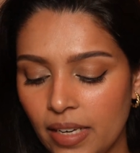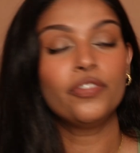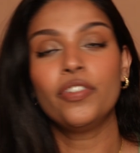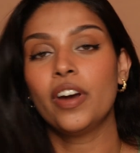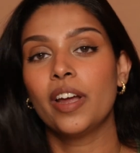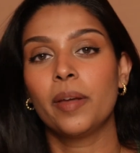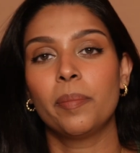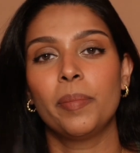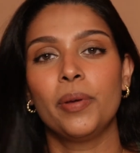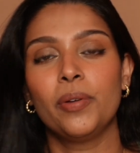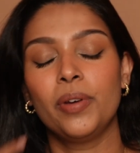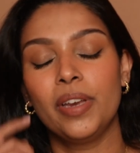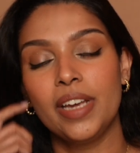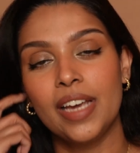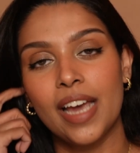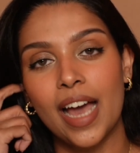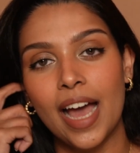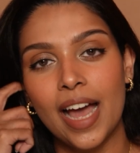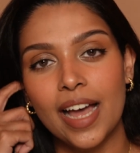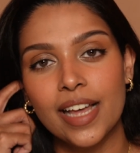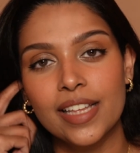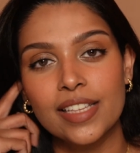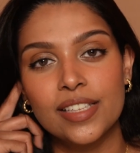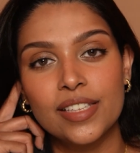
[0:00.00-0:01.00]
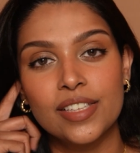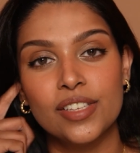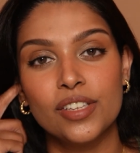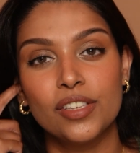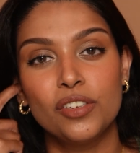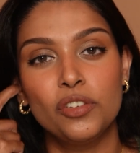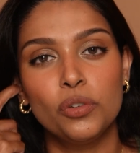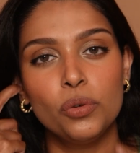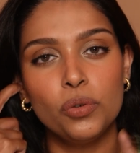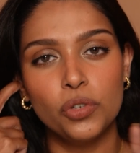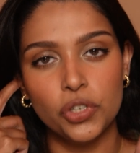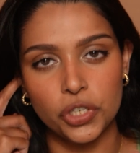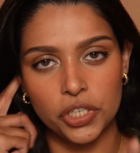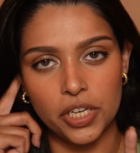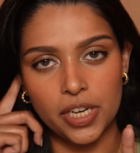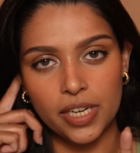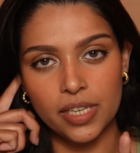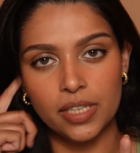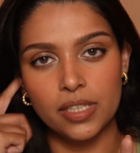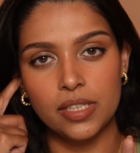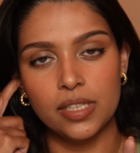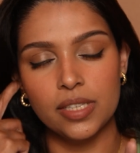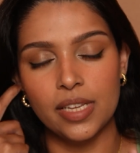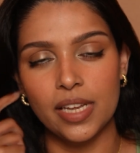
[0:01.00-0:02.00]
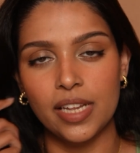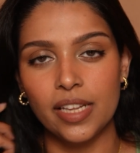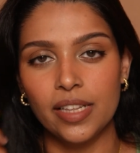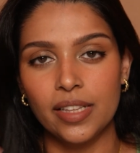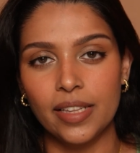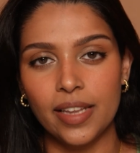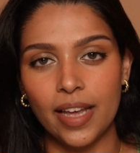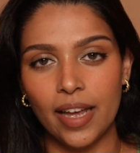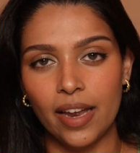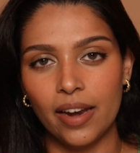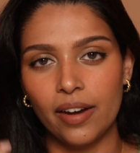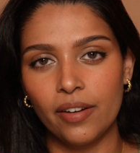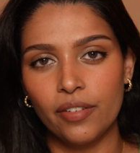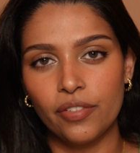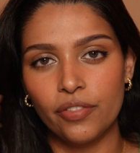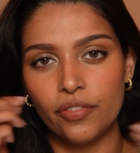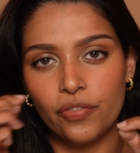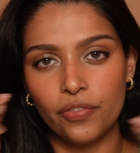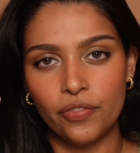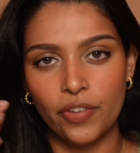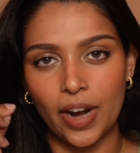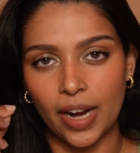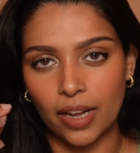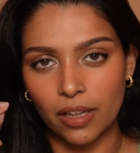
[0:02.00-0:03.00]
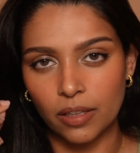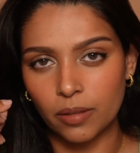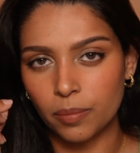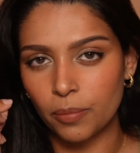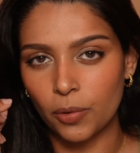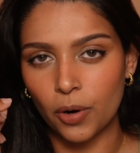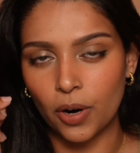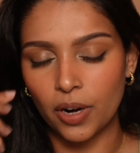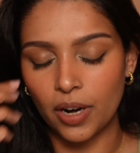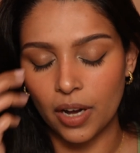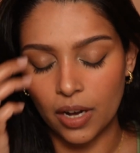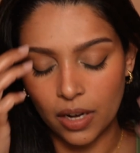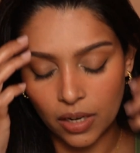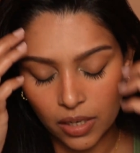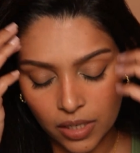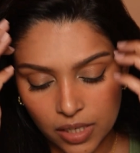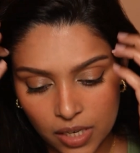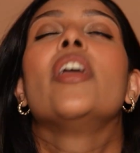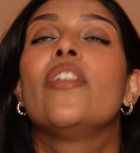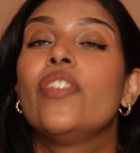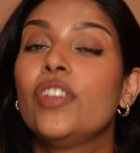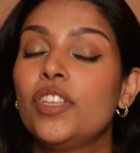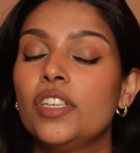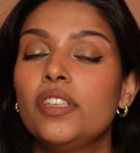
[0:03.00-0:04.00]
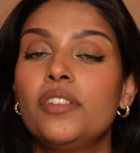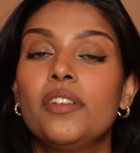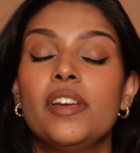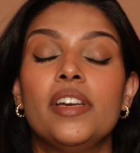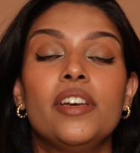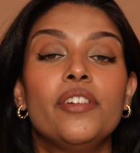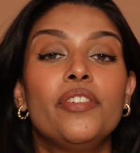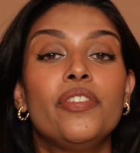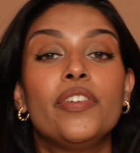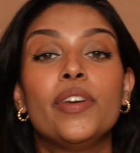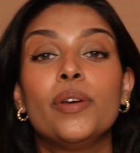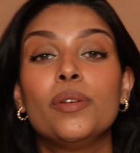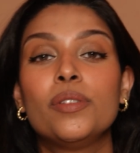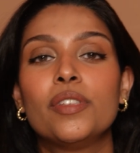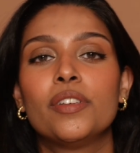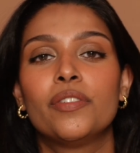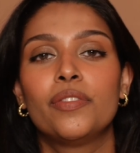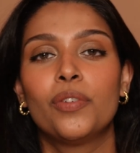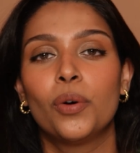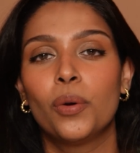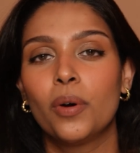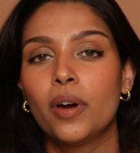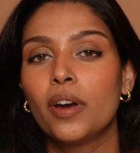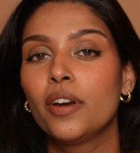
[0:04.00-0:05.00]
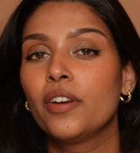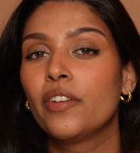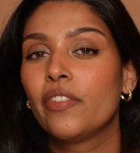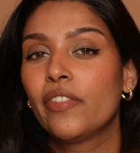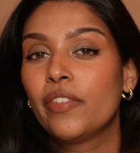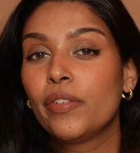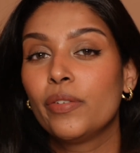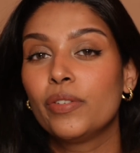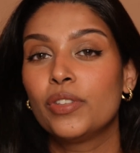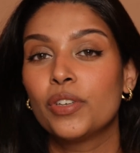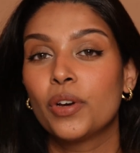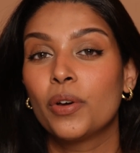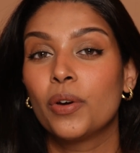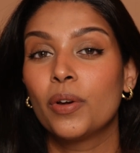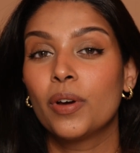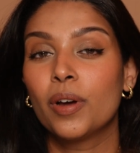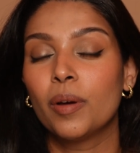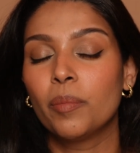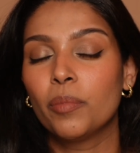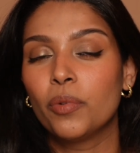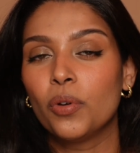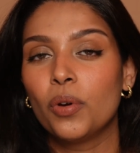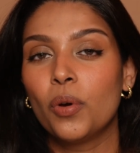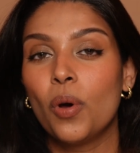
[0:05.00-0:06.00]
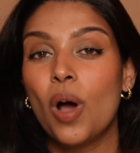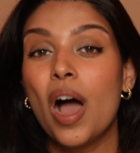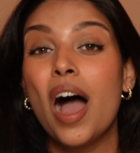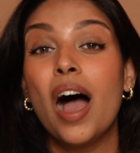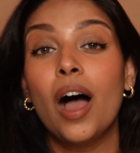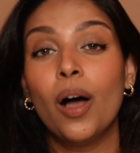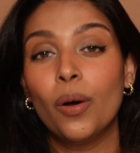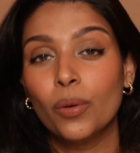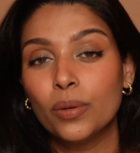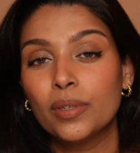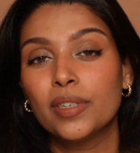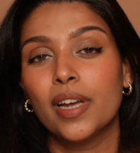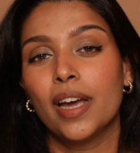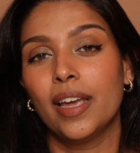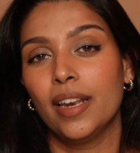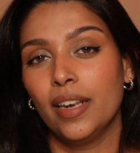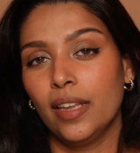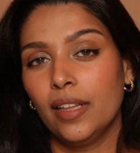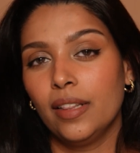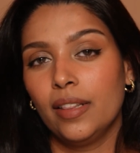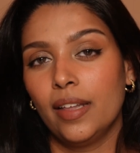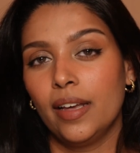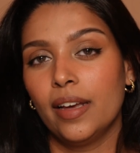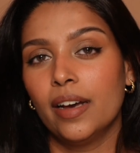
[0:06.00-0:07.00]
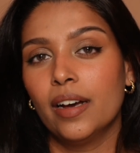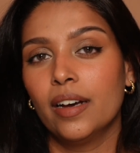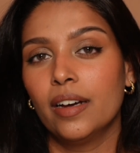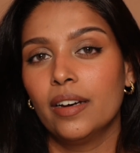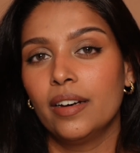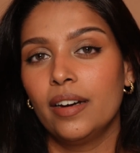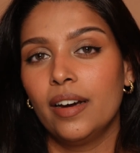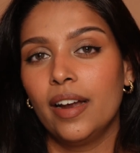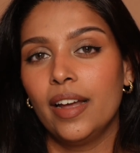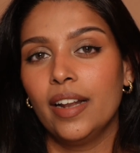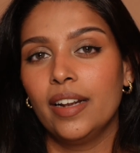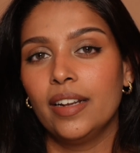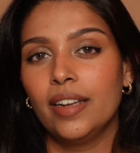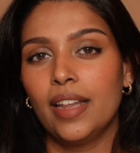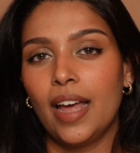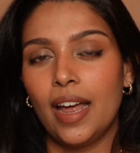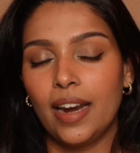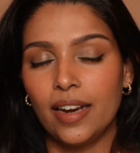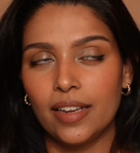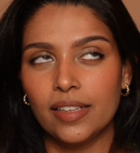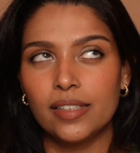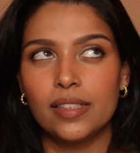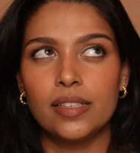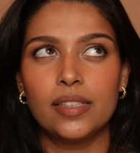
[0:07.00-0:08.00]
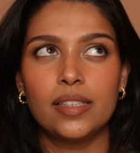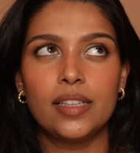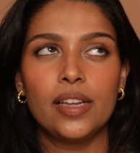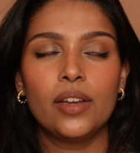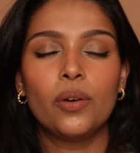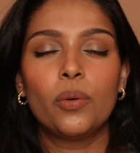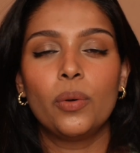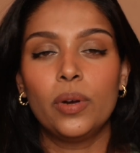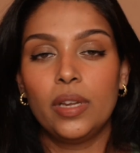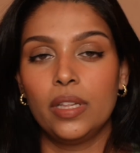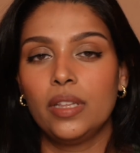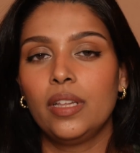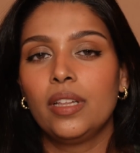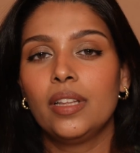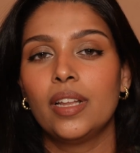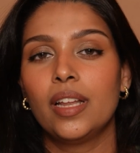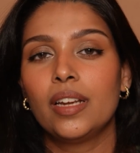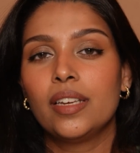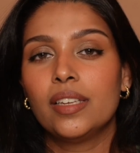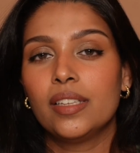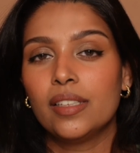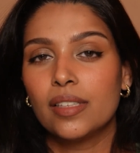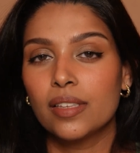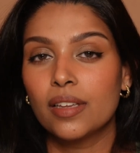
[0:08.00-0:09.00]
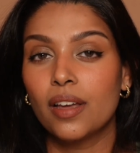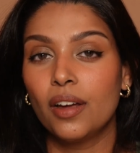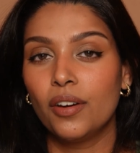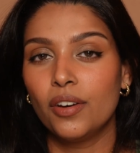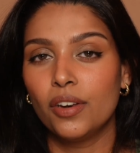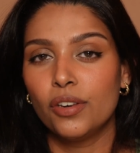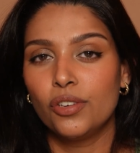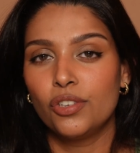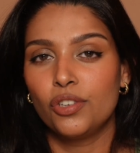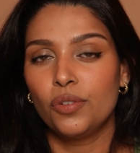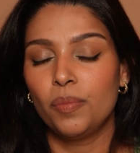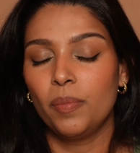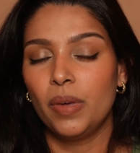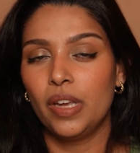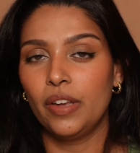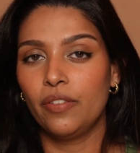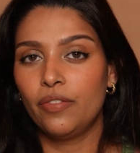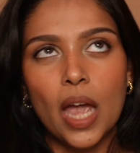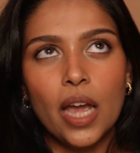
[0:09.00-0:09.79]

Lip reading: Freck Beauty has 2 shades in their Freckle product. If you just read a few Sephora reviews, you're going to come to know how tiny they are, and that is the only thing that discouraged me.